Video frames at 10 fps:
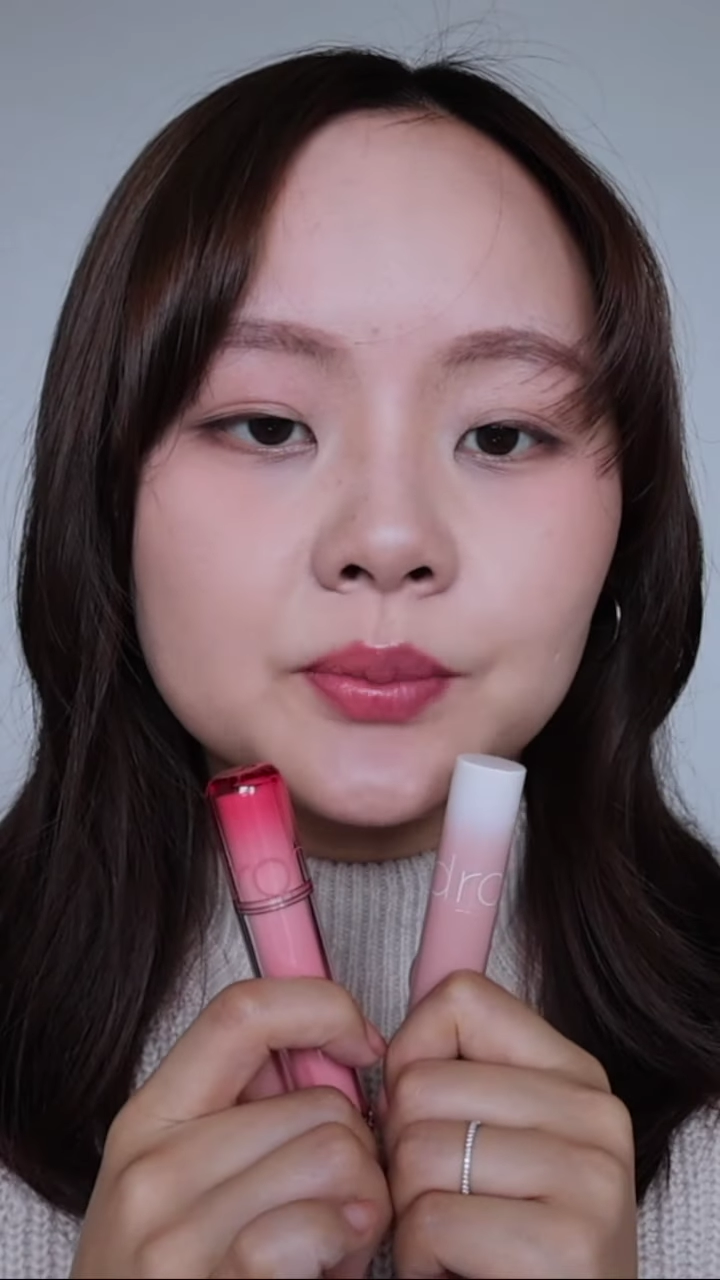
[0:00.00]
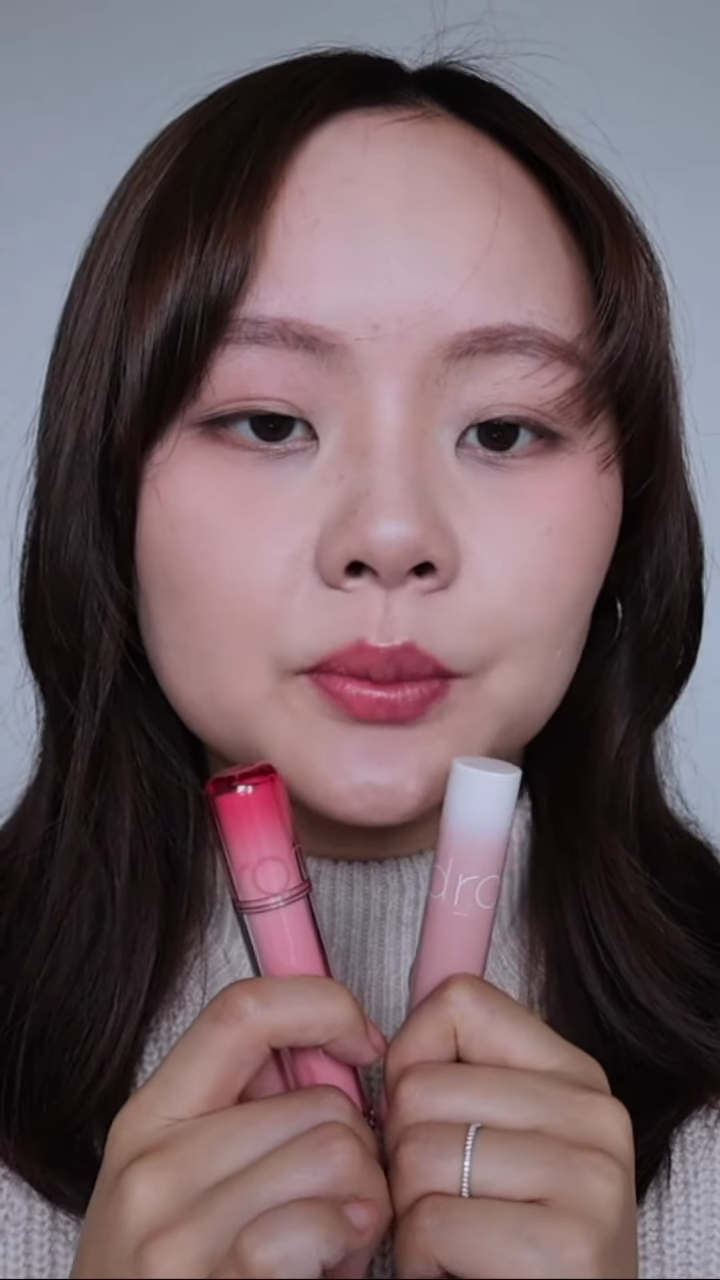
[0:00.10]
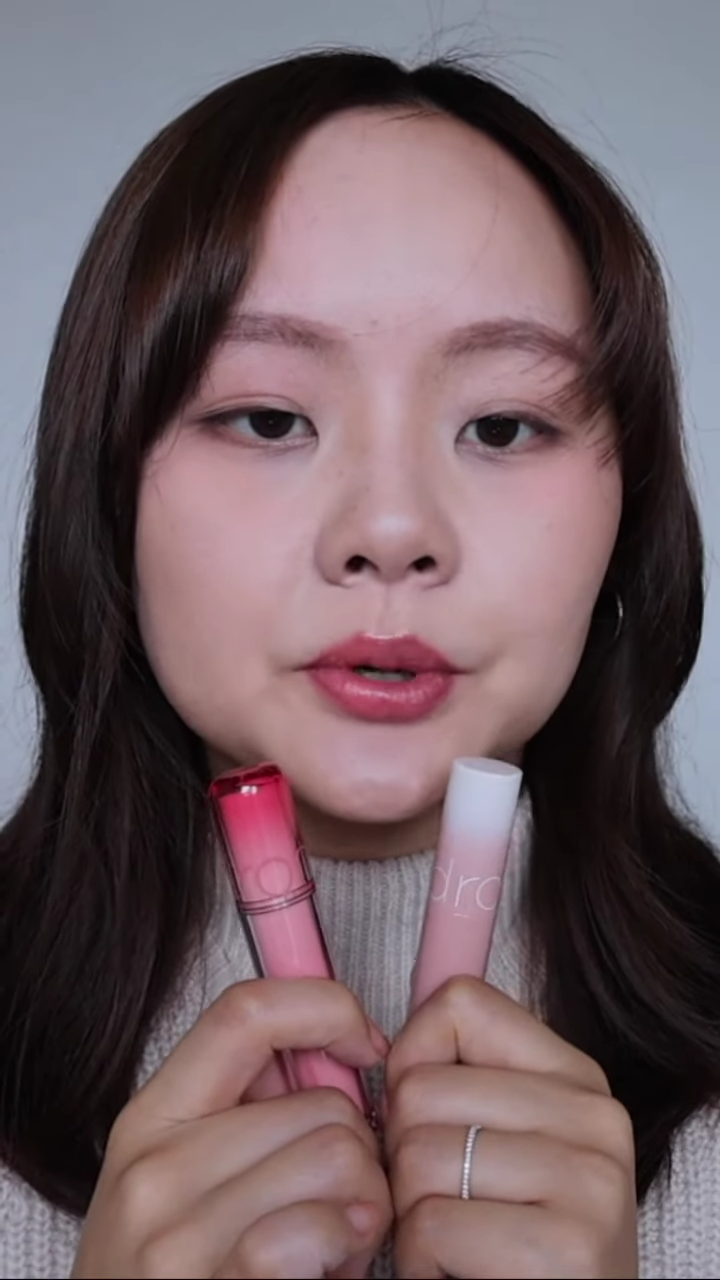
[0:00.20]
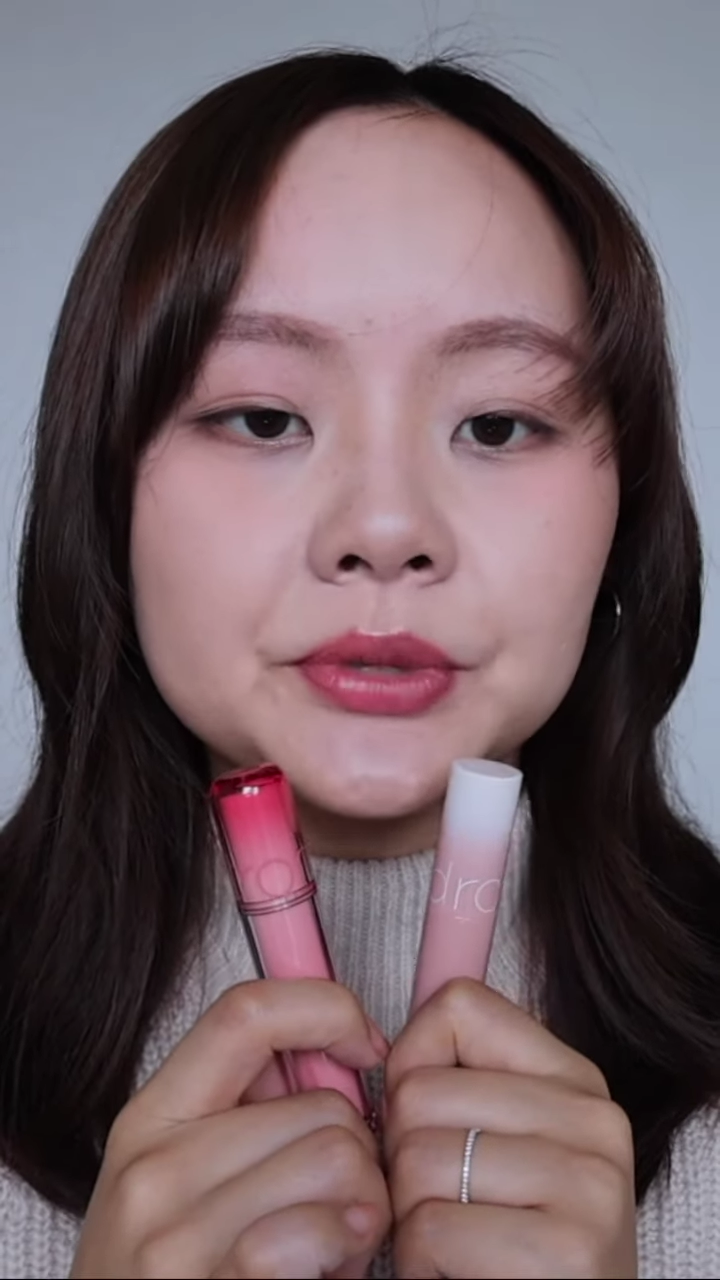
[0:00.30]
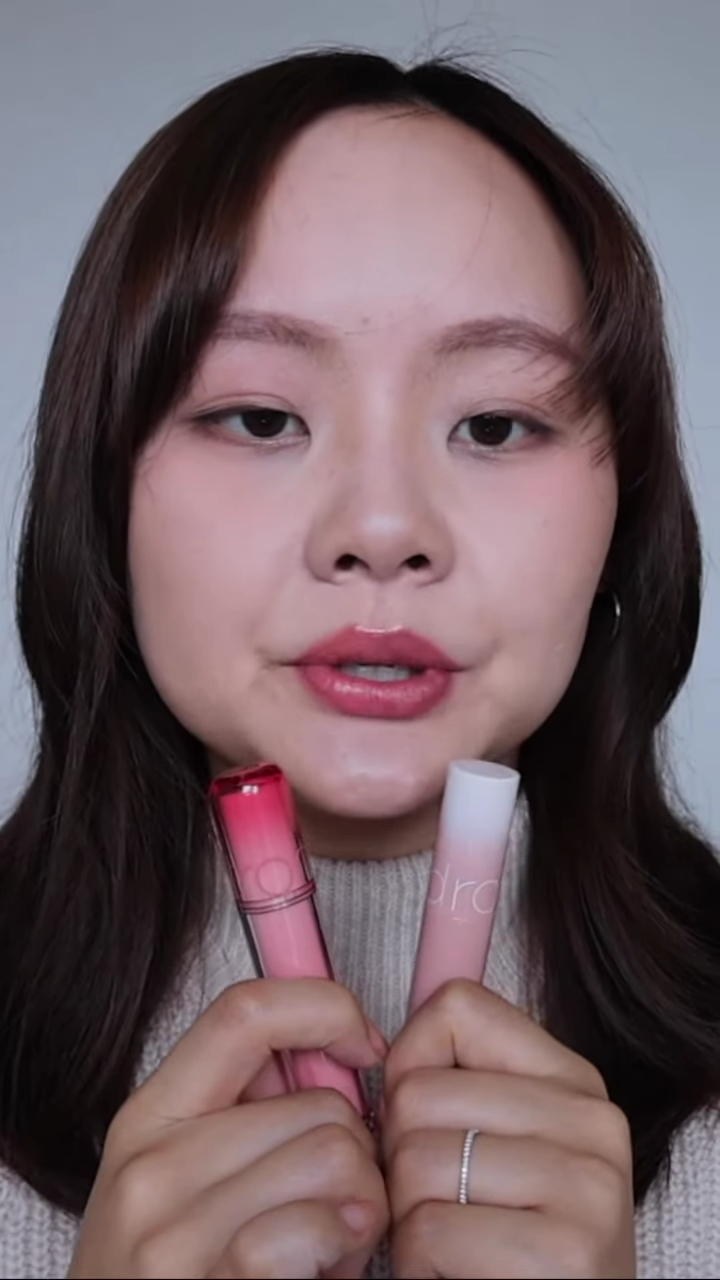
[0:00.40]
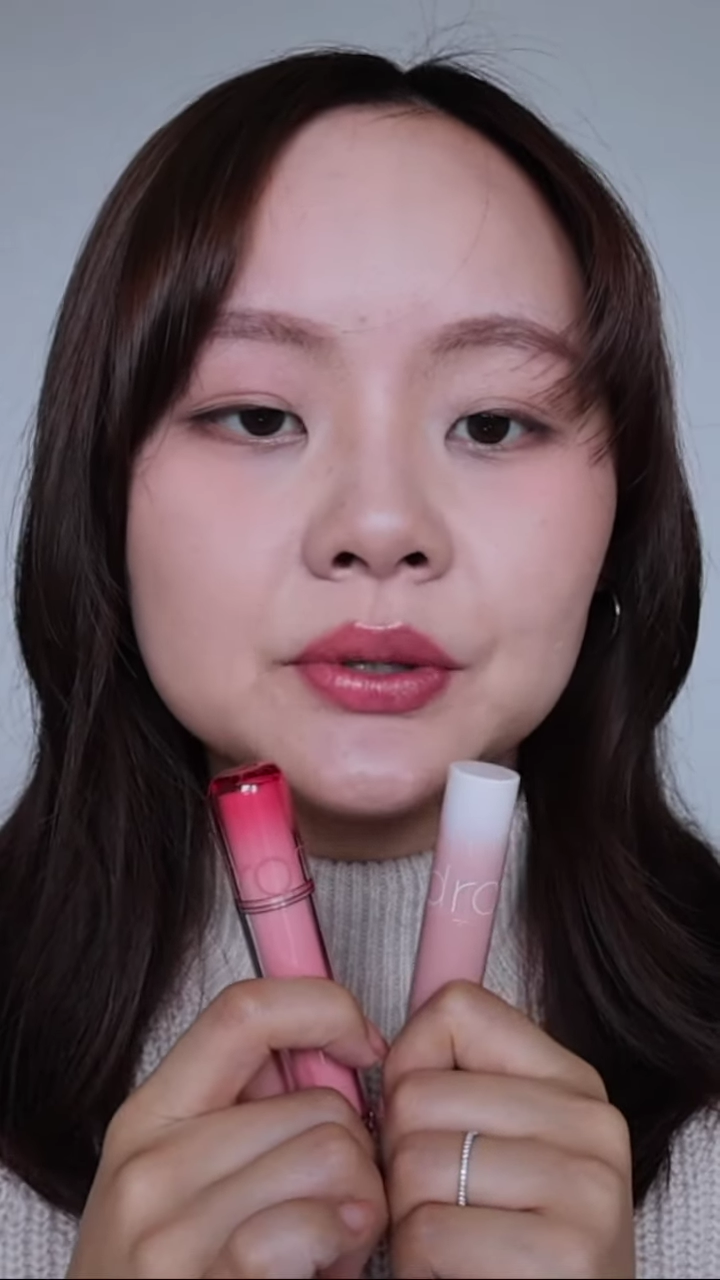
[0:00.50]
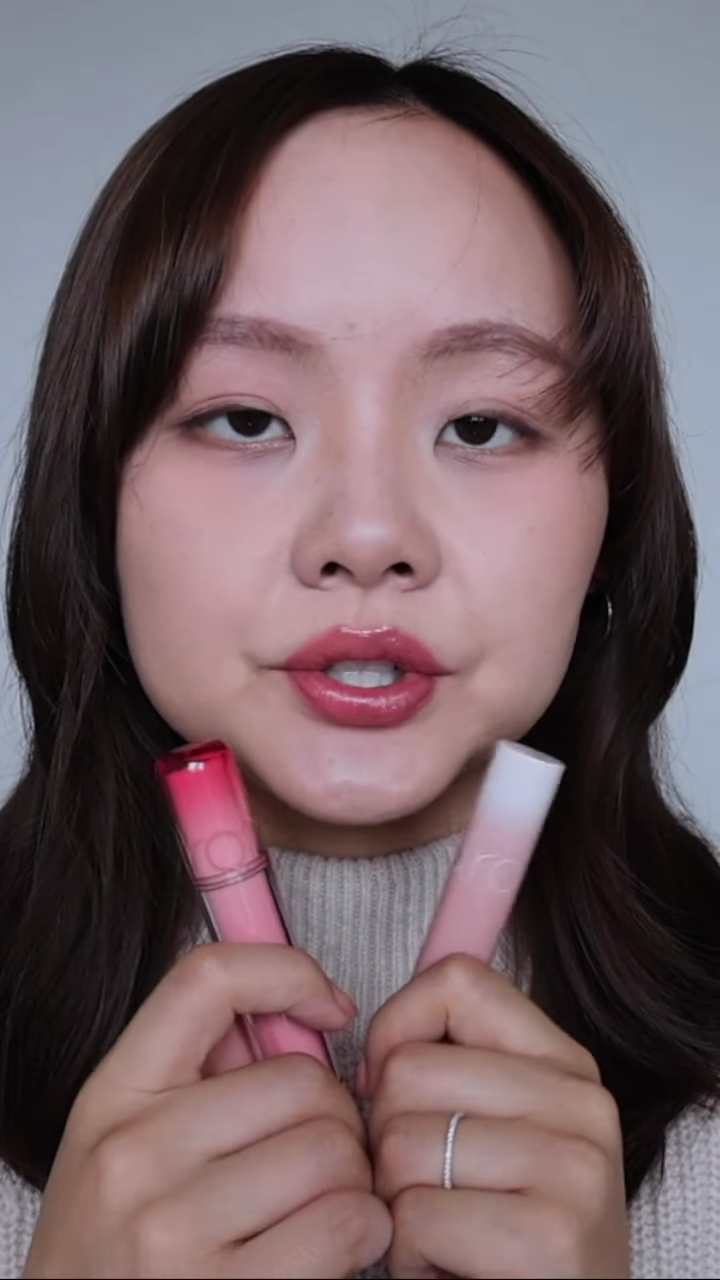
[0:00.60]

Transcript: bit more mute,